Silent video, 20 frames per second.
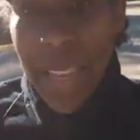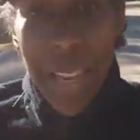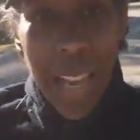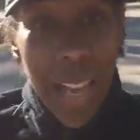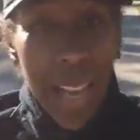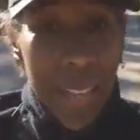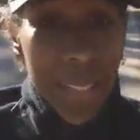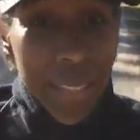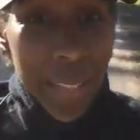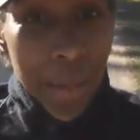the
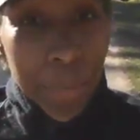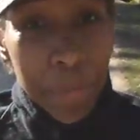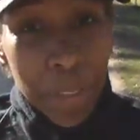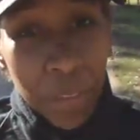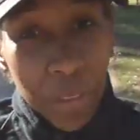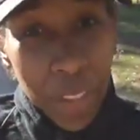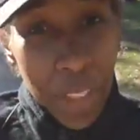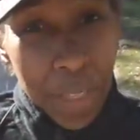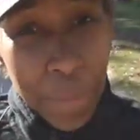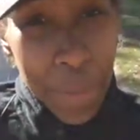concept
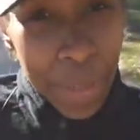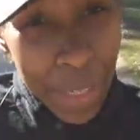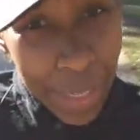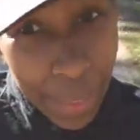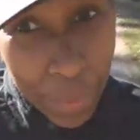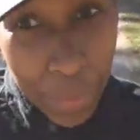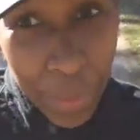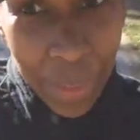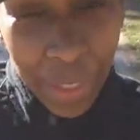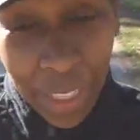of
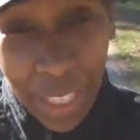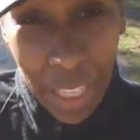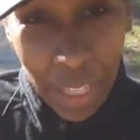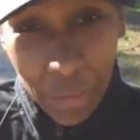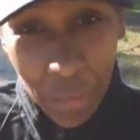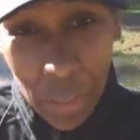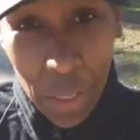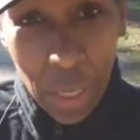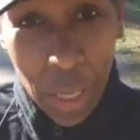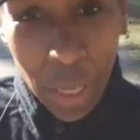limiting
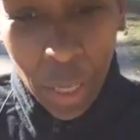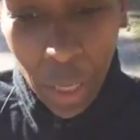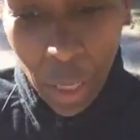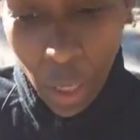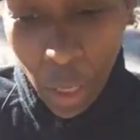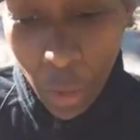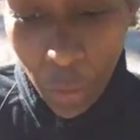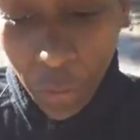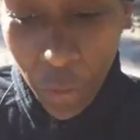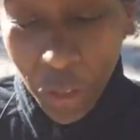beliefs
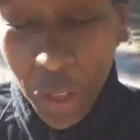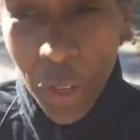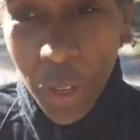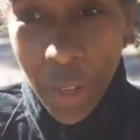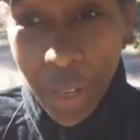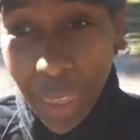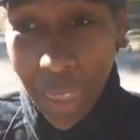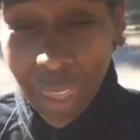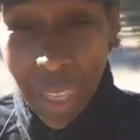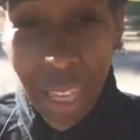for
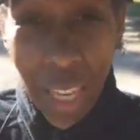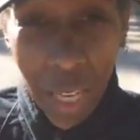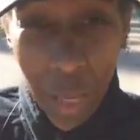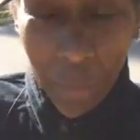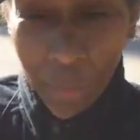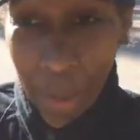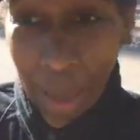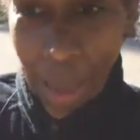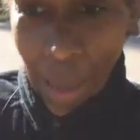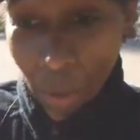you to think
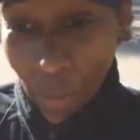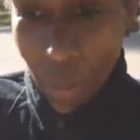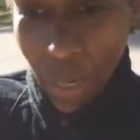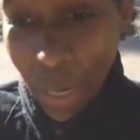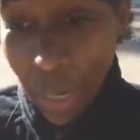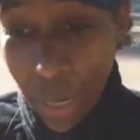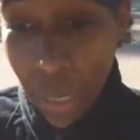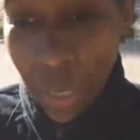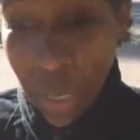about,